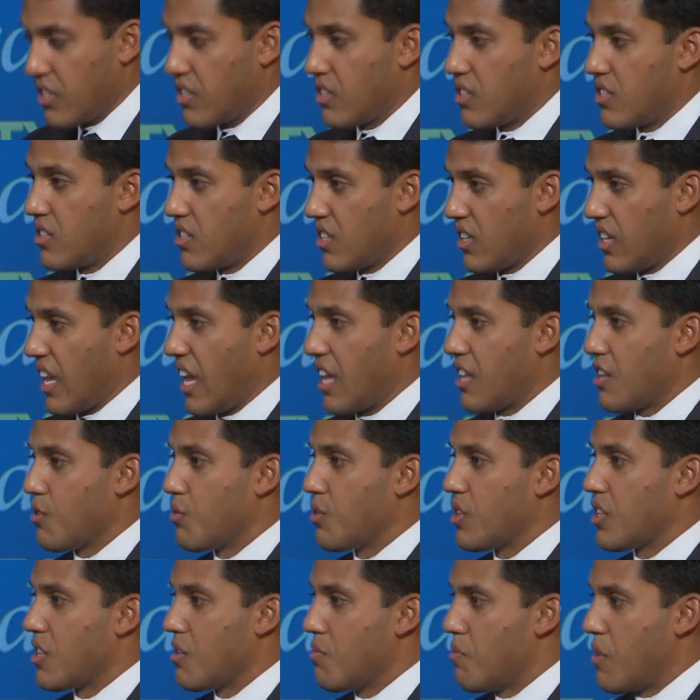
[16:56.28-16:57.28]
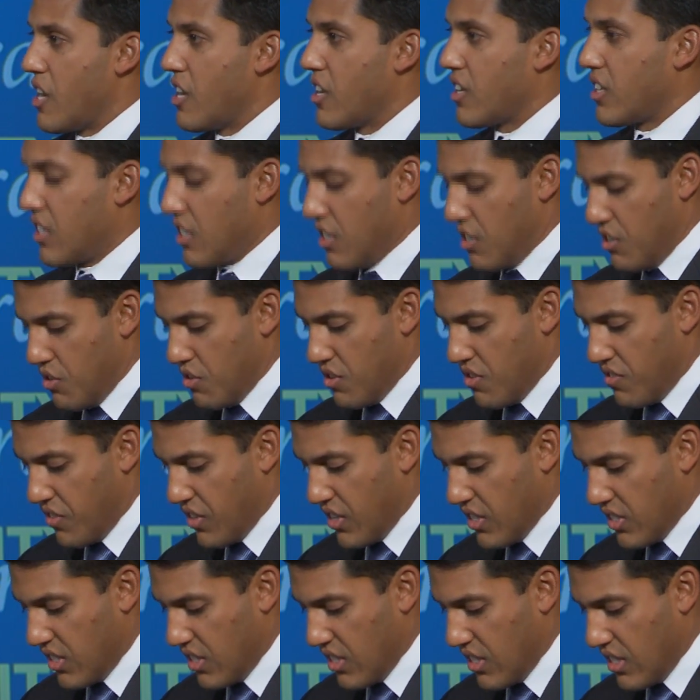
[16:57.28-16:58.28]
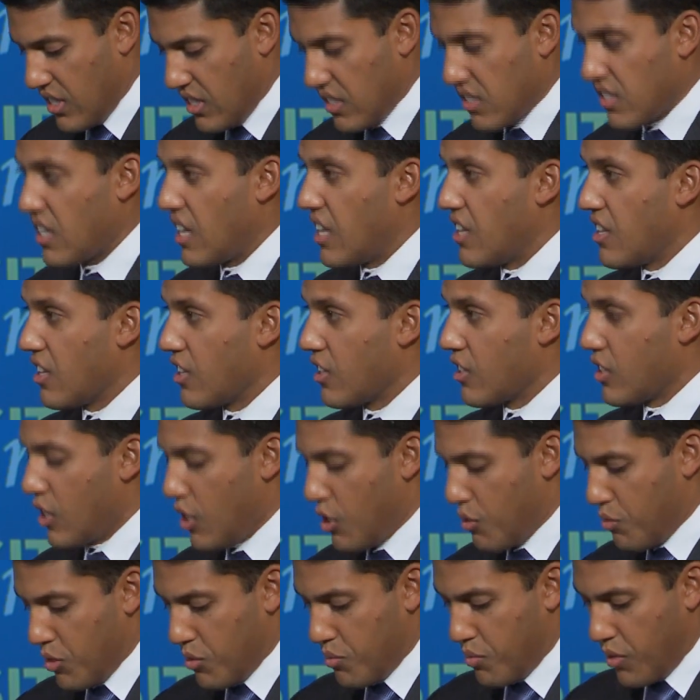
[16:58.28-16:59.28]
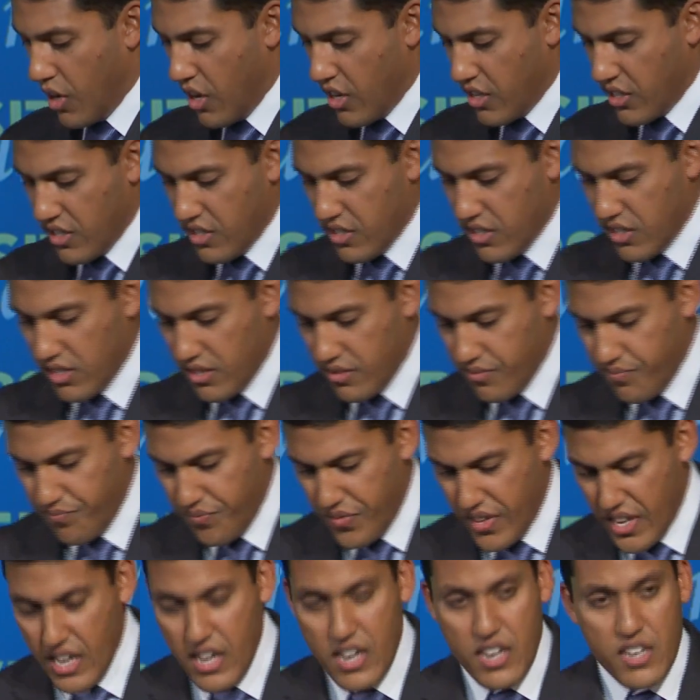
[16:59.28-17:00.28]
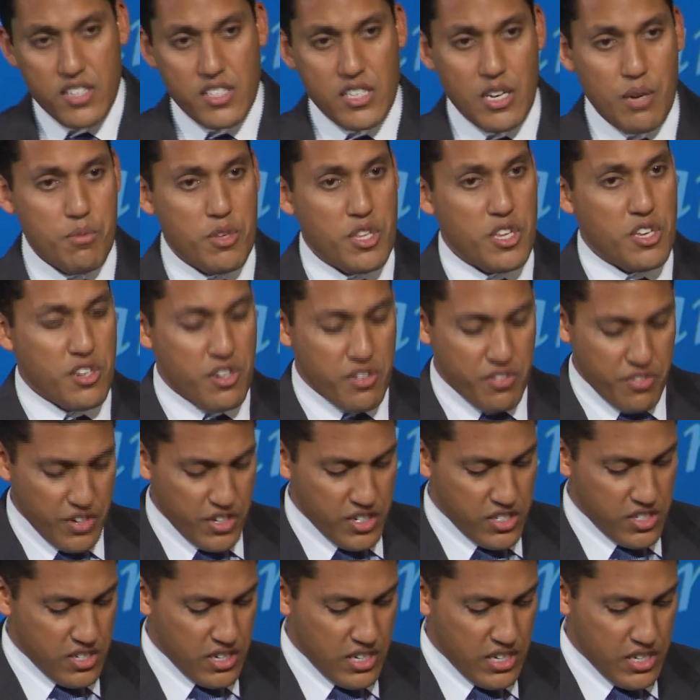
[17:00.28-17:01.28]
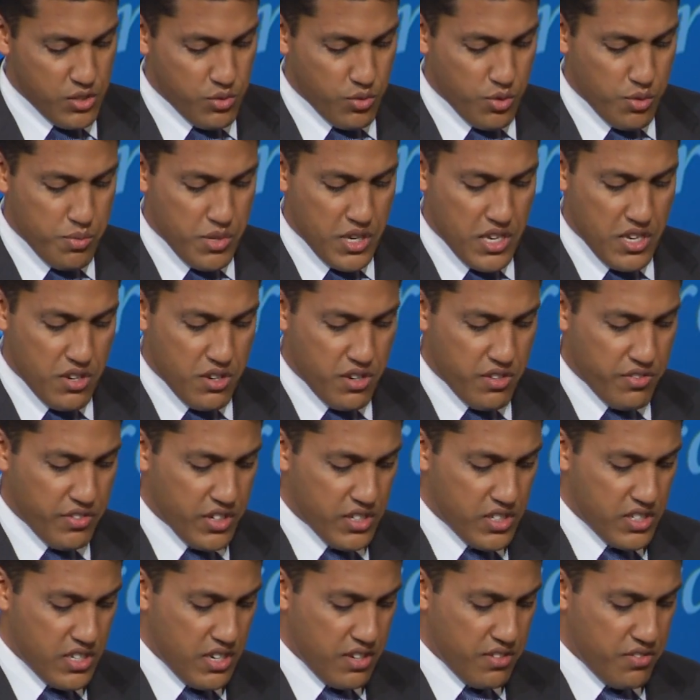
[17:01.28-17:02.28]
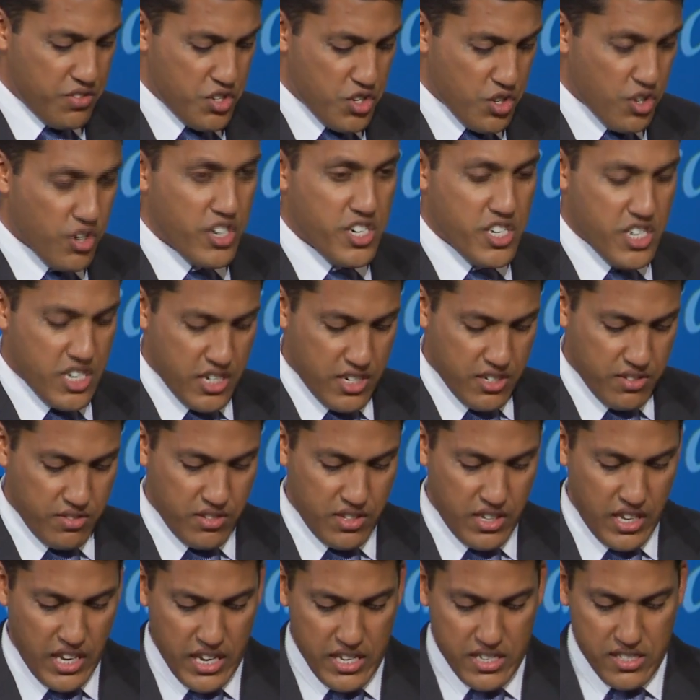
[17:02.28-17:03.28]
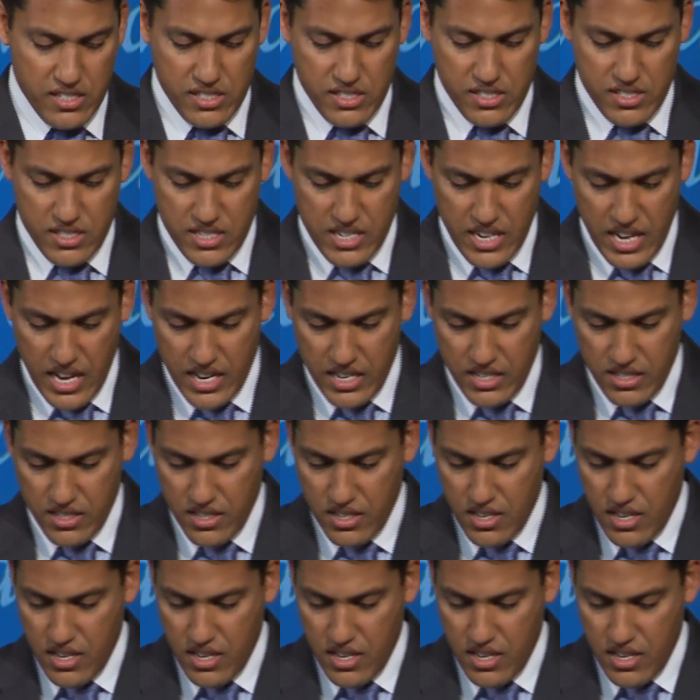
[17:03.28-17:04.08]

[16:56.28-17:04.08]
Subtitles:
together with American universities and their global partners. Some of the universities will be University of Georgia, Kansas State,